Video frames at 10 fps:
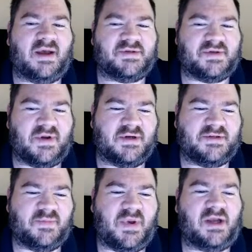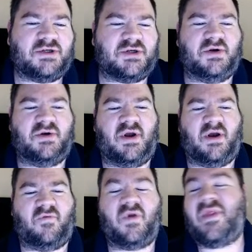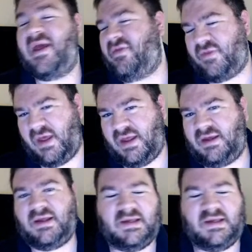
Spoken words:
So here's a picture of what they think